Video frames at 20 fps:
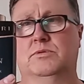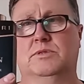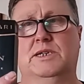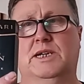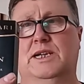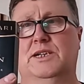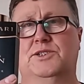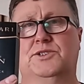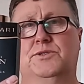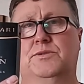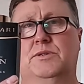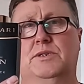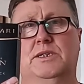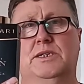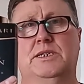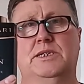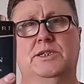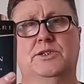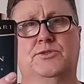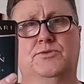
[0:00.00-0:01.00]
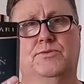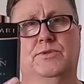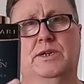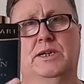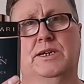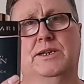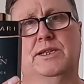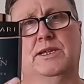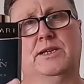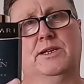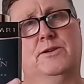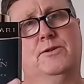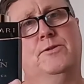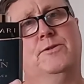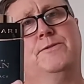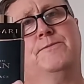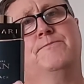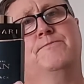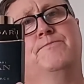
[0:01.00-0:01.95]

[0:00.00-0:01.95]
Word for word: casually. It's really that good.